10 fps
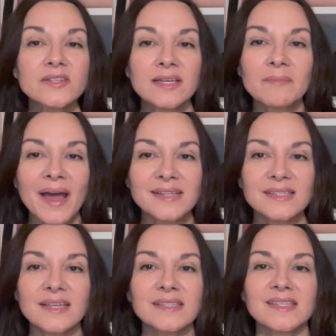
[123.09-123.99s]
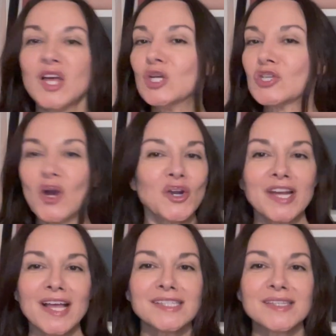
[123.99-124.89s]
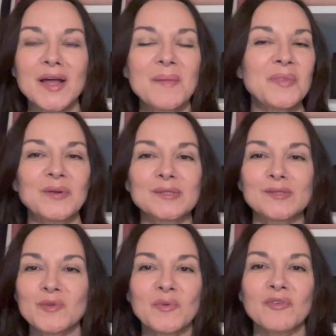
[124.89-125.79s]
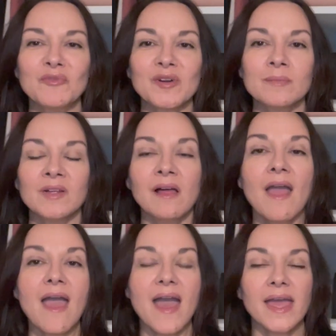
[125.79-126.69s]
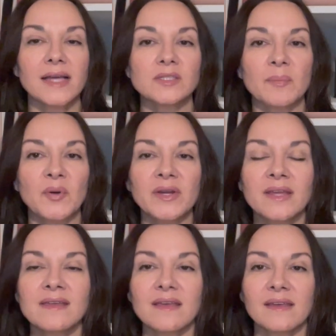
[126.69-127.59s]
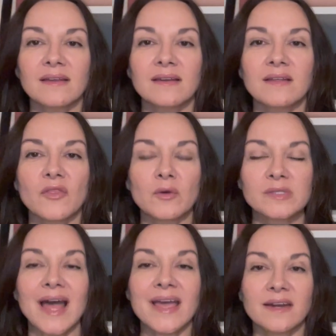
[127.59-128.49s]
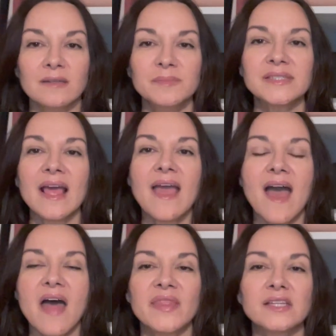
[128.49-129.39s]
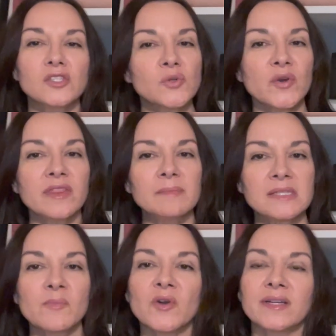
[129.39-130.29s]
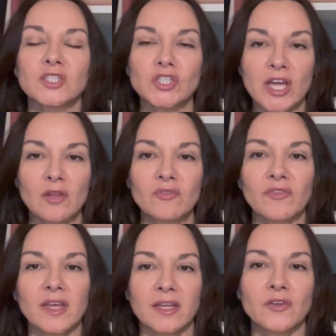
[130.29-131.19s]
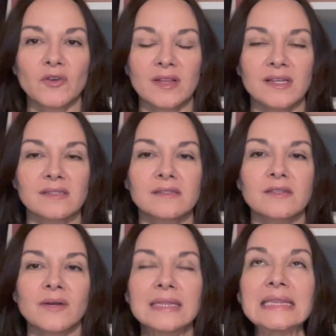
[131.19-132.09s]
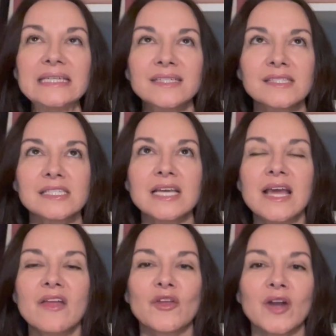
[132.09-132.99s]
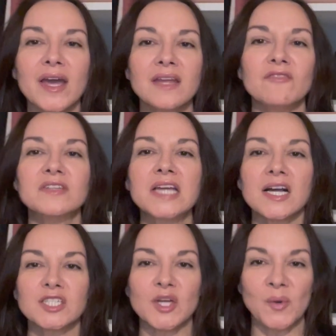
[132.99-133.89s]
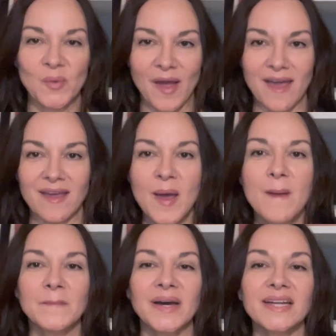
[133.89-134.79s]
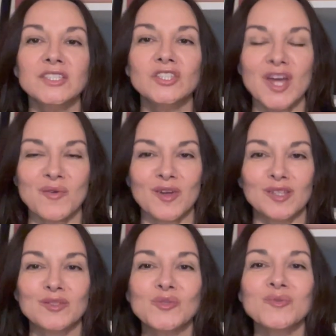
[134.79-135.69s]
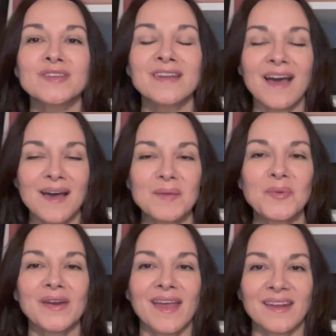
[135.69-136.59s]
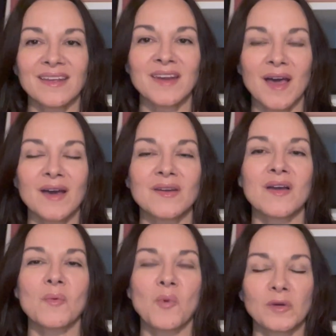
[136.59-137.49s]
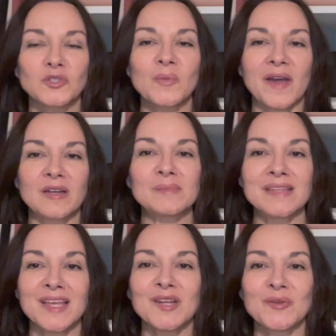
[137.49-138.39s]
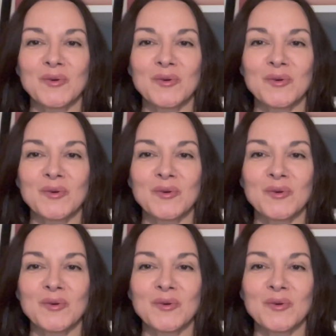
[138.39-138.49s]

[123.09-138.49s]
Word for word: looking baskets. Target has some, they're super affordable, and putting in those items and then storing them somewhere on a shelf in your closet. So at least they're kind of tucked away. But in general, do not put any non-wardrobe items in your